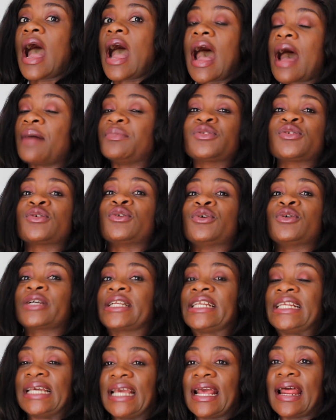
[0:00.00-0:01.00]

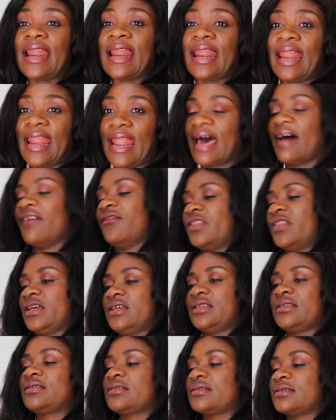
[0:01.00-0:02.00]
Absolutely love
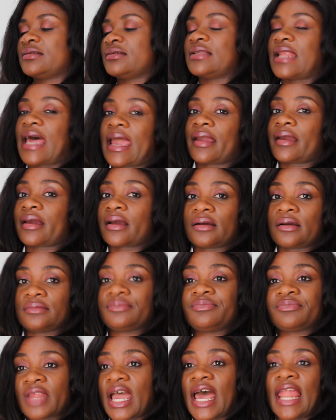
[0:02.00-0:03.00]
this. Like,
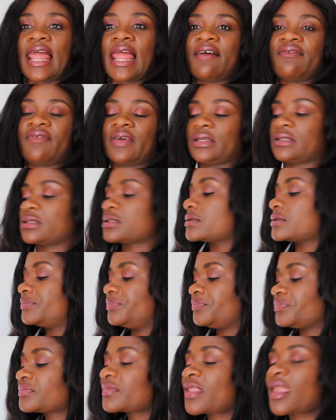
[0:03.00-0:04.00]
I love it.
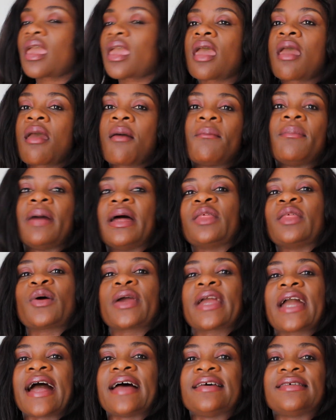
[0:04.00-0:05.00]
By the
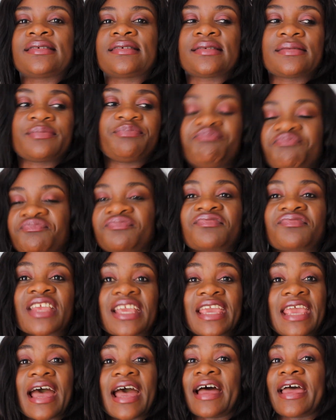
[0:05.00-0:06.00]
way, guys,
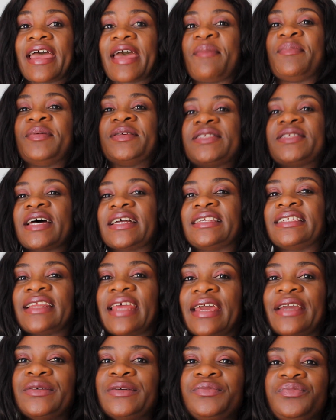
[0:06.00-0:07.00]
yeah, happy
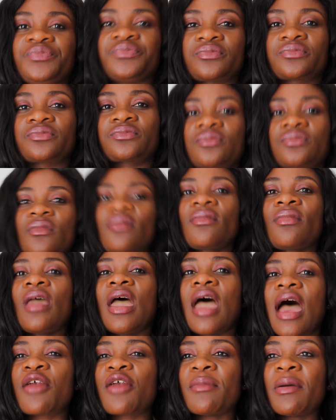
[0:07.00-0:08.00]
Saturday.
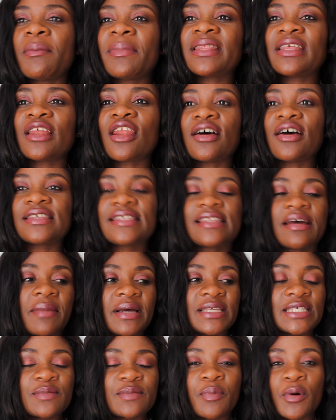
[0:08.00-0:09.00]
I remember the last time
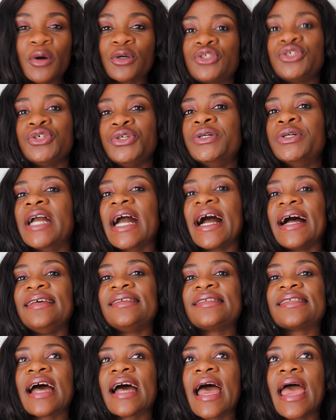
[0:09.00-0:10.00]
I spoke to you
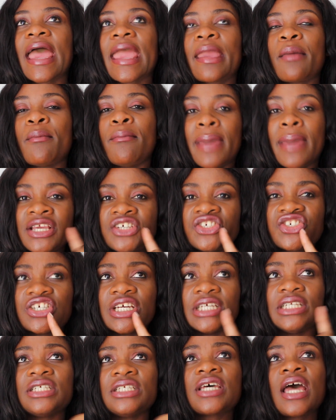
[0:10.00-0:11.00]
guys, I
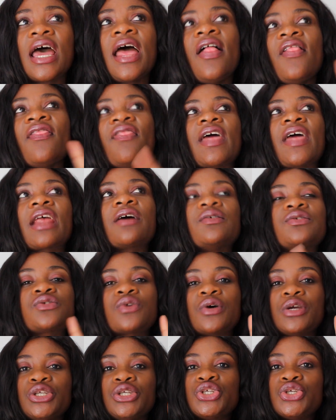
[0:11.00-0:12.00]
mentioned that I was
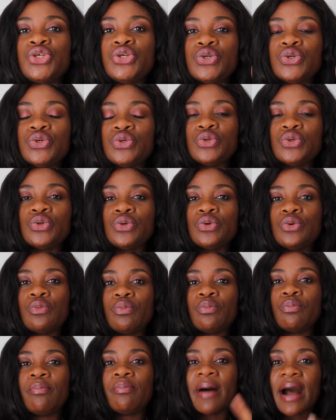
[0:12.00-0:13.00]
going to
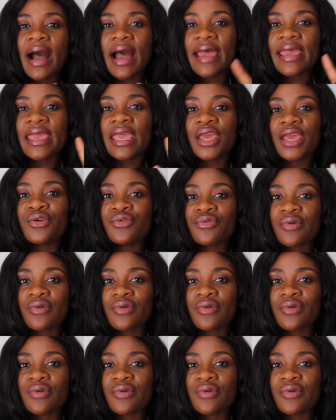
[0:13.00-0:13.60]
buy a